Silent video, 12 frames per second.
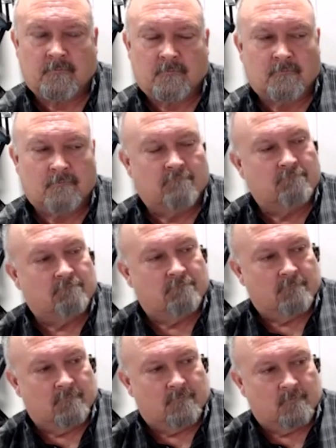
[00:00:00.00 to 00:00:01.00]

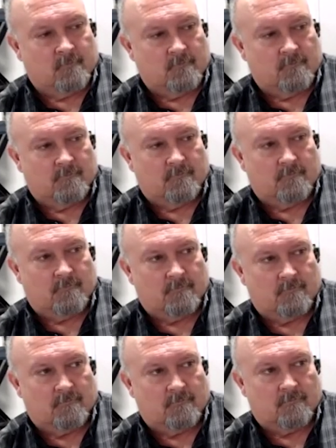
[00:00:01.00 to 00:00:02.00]

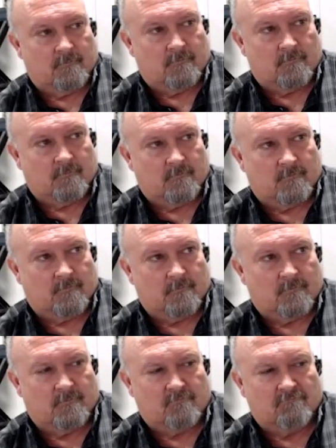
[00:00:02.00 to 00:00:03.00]

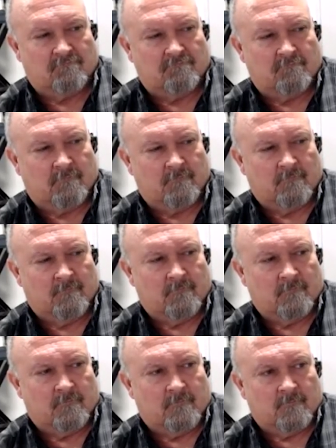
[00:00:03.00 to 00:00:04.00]

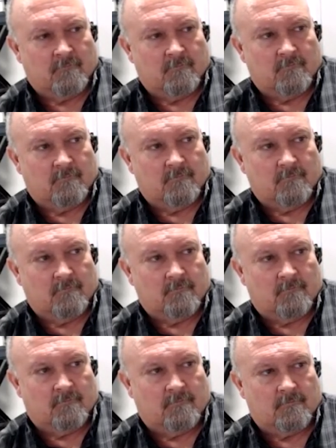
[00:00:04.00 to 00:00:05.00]

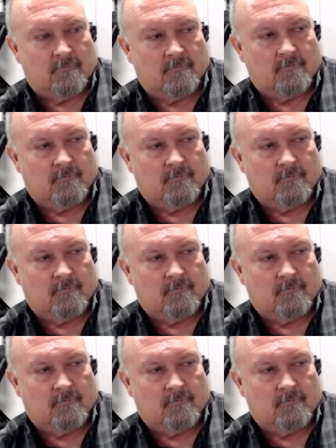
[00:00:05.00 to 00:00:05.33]
This person isn't speaking.